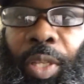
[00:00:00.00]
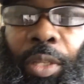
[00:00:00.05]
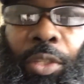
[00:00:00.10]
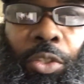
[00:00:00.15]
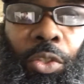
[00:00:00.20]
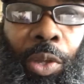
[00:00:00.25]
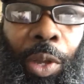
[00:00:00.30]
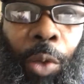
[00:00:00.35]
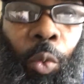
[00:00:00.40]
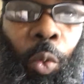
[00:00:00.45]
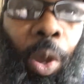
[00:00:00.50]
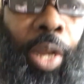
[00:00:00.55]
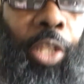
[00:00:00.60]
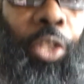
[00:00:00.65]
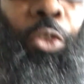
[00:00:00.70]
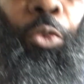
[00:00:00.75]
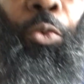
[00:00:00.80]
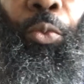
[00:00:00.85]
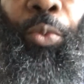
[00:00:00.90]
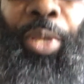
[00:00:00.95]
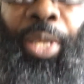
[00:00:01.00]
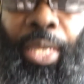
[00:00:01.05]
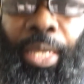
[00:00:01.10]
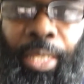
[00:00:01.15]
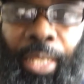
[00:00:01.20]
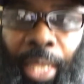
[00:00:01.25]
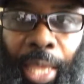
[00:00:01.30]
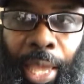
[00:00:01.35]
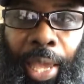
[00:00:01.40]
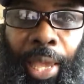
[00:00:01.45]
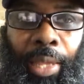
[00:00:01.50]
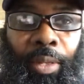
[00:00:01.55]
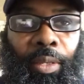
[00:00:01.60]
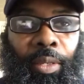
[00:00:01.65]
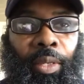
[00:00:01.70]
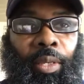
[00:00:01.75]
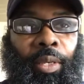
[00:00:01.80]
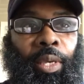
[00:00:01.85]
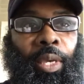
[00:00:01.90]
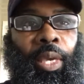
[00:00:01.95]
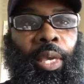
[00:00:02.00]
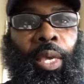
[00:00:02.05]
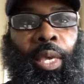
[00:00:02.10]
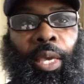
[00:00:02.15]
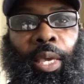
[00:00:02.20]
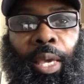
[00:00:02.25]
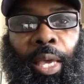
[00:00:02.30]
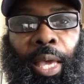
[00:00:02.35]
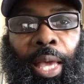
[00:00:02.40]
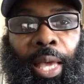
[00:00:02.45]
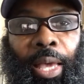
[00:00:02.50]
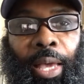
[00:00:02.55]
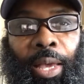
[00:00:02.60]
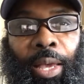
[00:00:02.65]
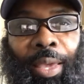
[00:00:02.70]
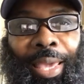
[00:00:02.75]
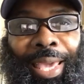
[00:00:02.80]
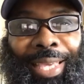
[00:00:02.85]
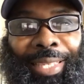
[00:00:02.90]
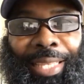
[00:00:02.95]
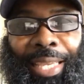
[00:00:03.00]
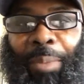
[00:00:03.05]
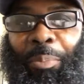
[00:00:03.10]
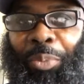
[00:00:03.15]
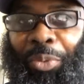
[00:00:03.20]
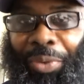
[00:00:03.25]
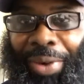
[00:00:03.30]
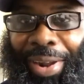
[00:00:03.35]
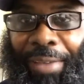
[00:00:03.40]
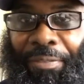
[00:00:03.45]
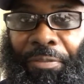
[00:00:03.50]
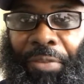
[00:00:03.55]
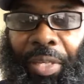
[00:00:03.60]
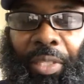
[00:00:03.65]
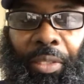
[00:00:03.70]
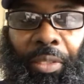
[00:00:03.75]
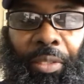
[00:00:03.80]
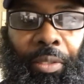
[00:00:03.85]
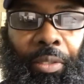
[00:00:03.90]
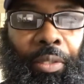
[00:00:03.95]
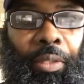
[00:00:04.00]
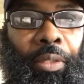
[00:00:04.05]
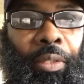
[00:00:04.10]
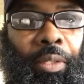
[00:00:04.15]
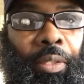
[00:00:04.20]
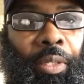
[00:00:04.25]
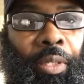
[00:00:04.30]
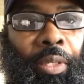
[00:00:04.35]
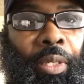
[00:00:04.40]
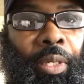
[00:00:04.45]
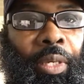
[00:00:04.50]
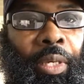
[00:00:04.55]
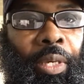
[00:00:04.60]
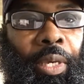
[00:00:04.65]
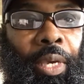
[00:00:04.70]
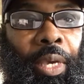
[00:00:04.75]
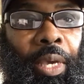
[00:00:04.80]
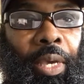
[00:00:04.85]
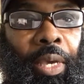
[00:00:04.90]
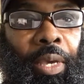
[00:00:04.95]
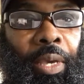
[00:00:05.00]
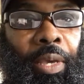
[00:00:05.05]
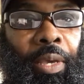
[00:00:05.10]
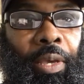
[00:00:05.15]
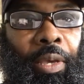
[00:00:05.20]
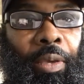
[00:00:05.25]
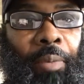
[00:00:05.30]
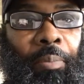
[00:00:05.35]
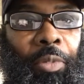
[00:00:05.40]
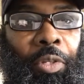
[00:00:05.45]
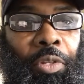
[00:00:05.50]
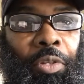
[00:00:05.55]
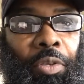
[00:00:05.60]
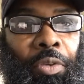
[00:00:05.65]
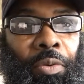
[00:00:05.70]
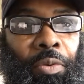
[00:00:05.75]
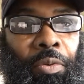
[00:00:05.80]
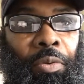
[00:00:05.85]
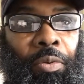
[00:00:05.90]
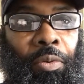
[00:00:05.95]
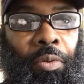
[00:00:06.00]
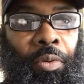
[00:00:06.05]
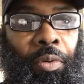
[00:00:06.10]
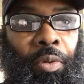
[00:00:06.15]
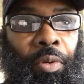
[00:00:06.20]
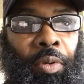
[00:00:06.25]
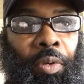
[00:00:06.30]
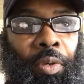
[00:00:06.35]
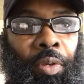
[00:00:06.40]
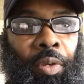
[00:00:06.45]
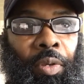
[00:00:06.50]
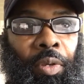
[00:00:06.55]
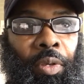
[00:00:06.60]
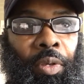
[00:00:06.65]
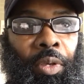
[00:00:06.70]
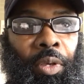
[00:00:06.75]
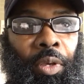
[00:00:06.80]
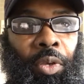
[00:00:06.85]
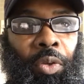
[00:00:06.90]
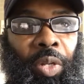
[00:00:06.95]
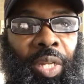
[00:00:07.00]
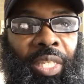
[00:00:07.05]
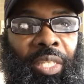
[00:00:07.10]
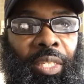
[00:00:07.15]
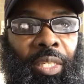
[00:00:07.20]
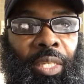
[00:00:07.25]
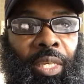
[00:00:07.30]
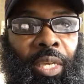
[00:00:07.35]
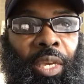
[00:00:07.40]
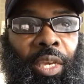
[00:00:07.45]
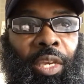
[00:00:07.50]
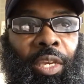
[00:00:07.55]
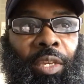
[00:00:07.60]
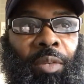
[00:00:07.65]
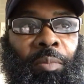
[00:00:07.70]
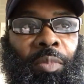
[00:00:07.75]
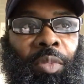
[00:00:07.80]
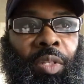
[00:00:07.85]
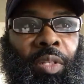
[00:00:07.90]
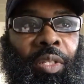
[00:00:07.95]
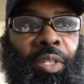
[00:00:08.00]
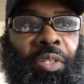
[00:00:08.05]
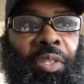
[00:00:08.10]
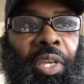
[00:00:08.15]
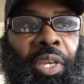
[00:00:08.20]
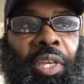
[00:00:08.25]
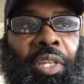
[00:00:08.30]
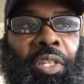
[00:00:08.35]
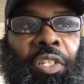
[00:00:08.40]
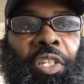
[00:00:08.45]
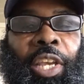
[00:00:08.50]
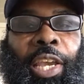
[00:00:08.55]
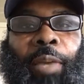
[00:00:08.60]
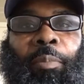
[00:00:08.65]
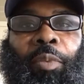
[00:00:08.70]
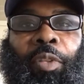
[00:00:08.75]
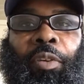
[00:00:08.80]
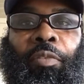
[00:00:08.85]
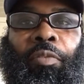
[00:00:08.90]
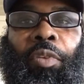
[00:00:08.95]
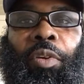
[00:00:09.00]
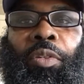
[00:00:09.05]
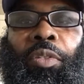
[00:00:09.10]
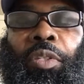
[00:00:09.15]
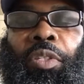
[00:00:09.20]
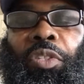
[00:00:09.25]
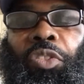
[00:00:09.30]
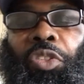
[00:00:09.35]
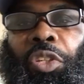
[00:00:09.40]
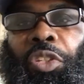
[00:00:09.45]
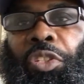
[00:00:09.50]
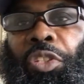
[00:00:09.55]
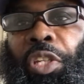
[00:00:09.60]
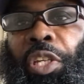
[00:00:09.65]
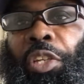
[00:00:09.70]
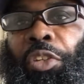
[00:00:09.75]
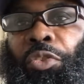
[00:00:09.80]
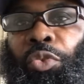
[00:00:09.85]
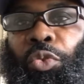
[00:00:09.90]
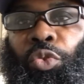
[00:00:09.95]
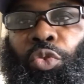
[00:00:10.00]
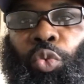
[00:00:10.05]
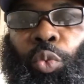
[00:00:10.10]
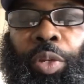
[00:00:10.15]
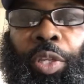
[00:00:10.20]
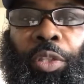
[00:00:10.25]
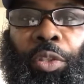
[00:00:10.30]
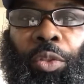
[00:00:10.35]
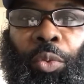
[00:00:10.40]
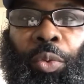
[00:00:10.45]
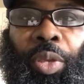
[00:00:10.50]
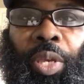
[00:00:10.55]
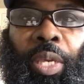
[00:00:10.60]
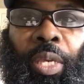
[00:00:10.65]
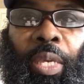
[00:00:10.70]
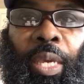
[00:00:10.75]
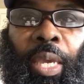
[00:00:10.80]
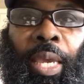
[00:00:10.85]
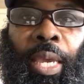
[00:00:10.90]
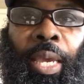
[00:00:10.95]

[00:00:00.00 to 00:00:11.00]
So I wanted to read that uh, as a preface uh, to Colossians, the second chapter, verses 16 through 23.